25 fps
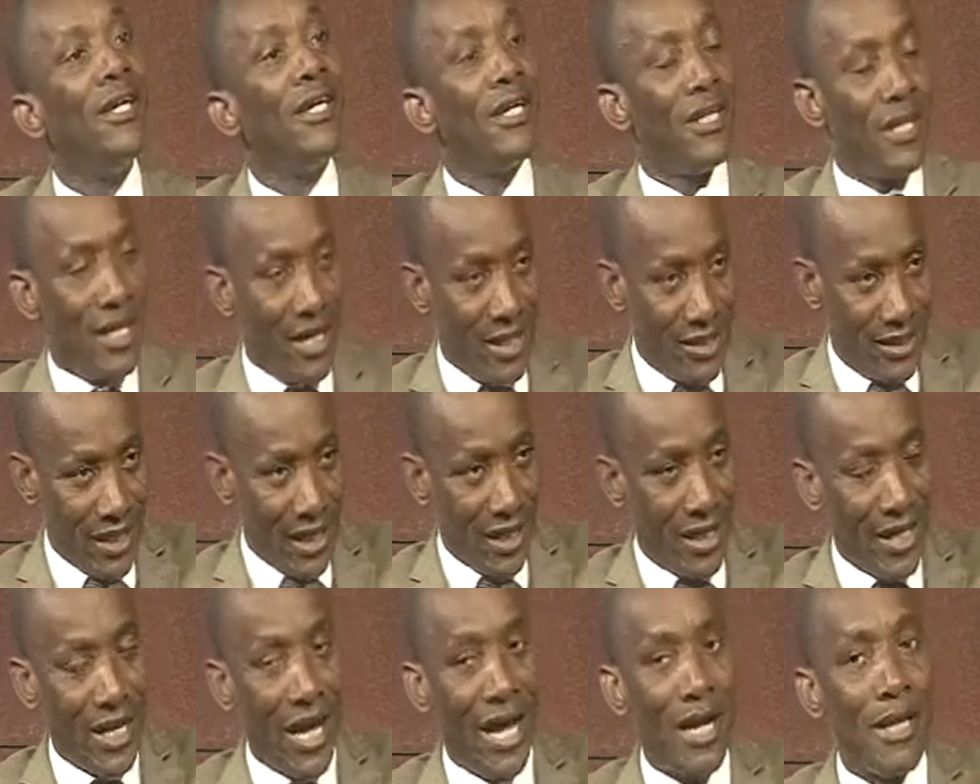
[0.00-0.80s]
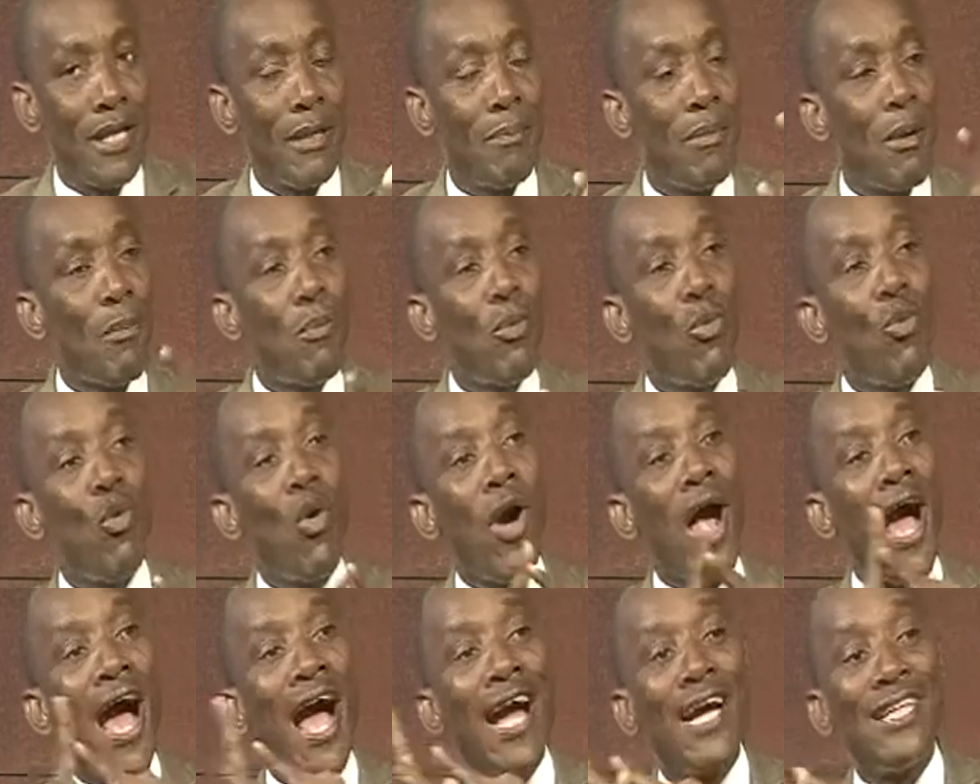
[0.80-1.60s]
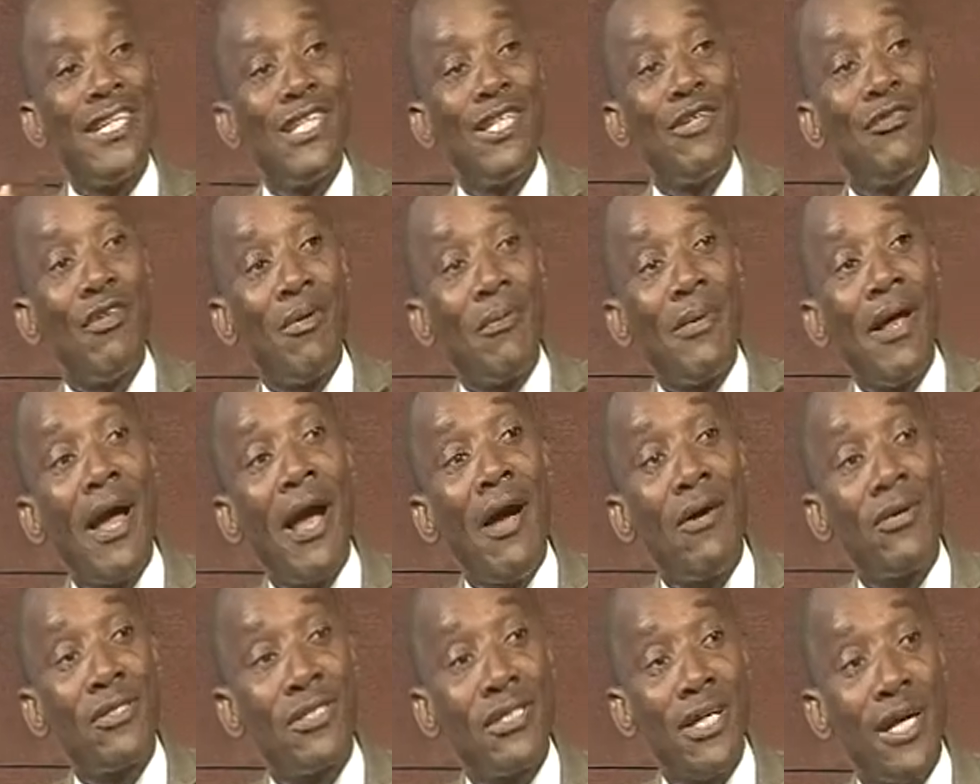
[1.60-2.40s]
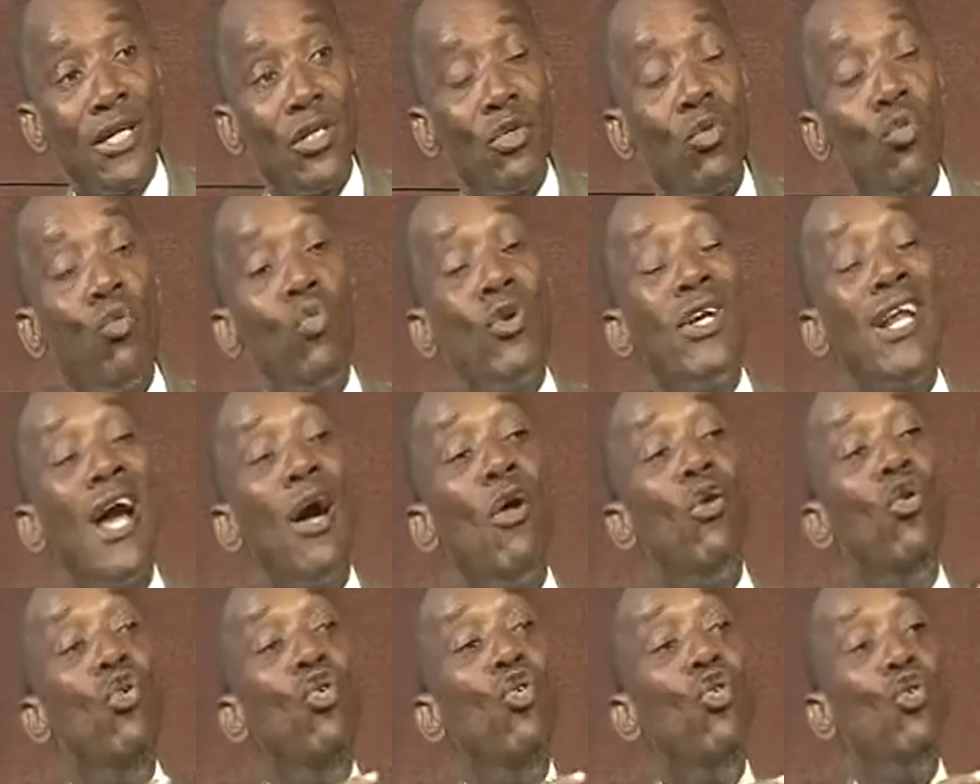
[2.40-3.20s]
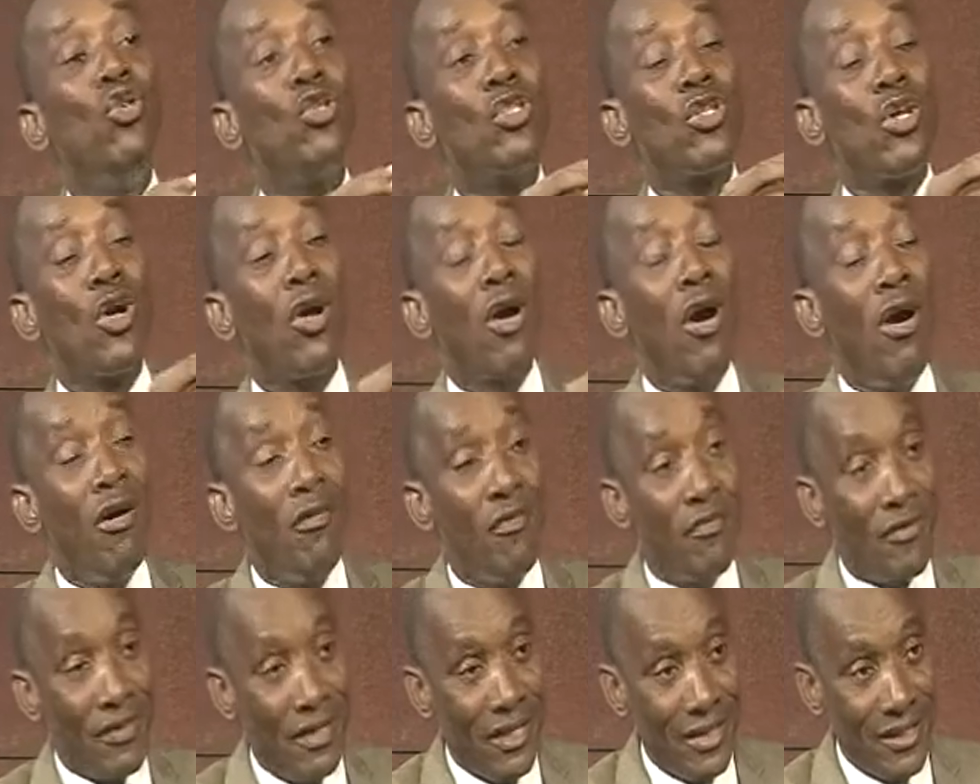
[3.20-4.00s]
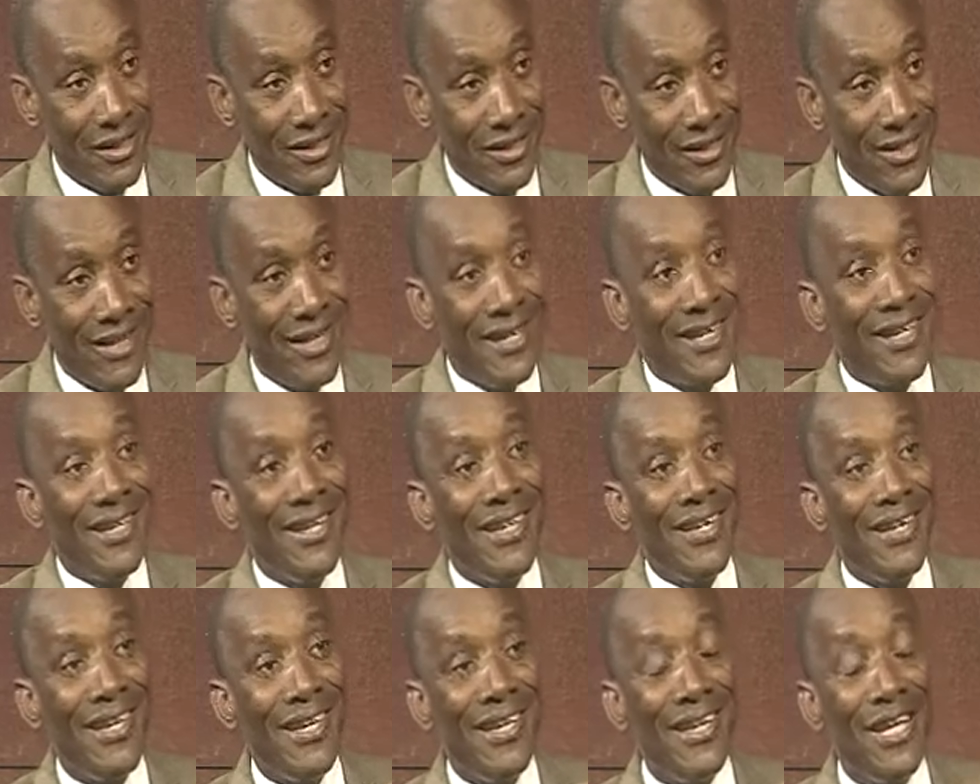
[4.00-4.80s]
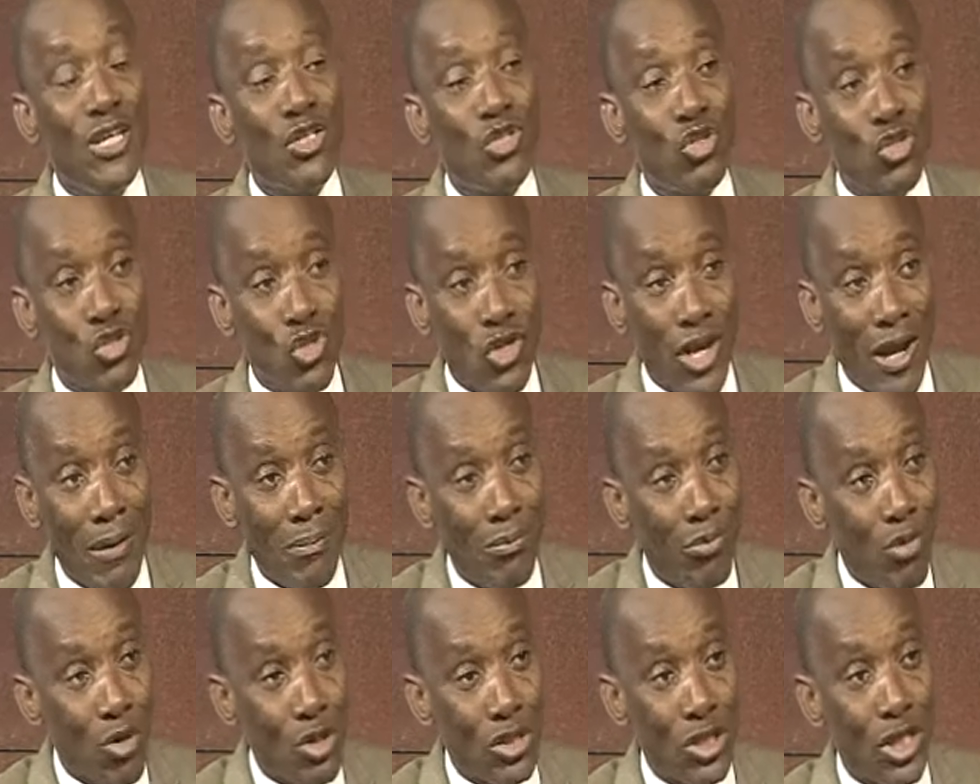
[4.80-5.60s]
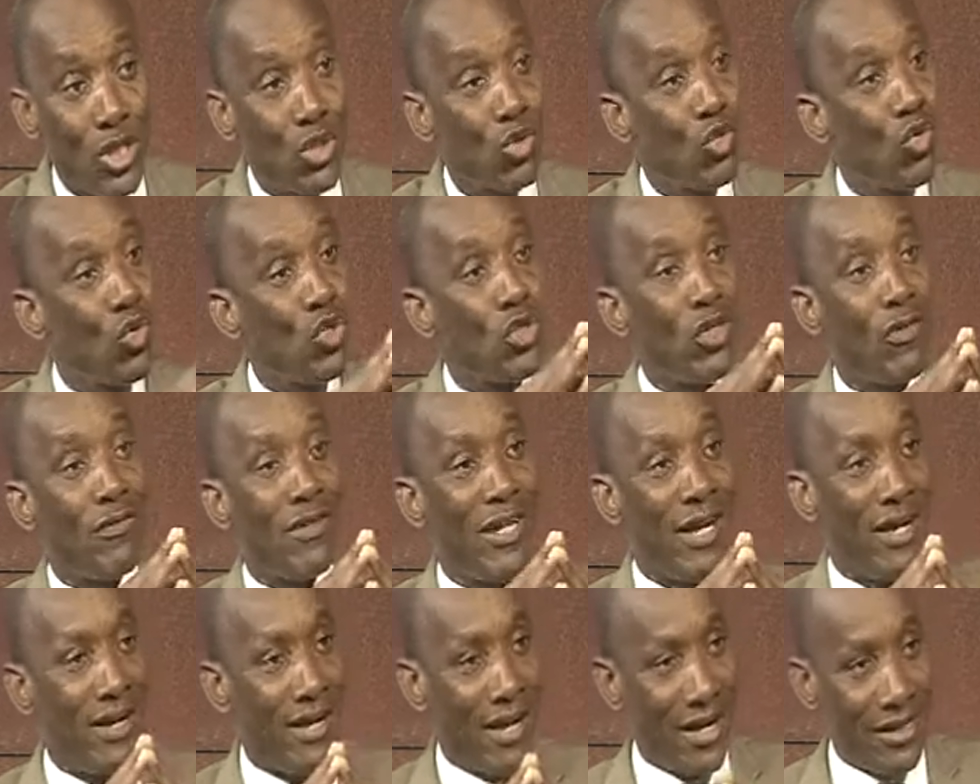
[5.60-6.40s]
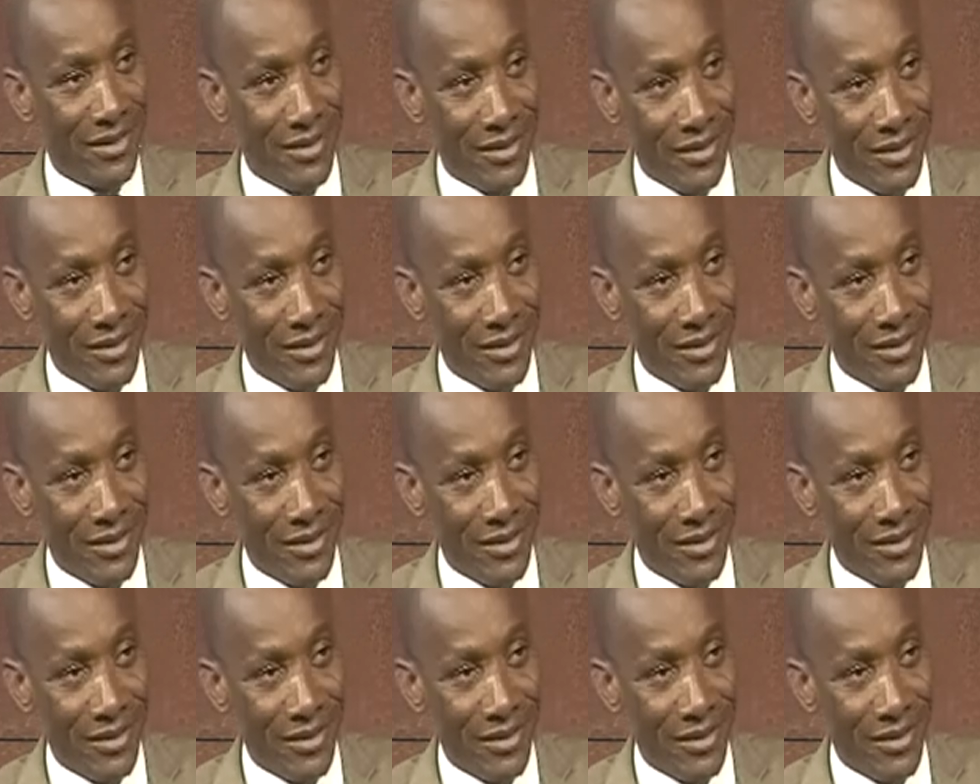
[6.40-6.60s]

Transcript: Exactly. And the people who are agitated from the outside will now lose confidence in the institutional process to resolve their crisis.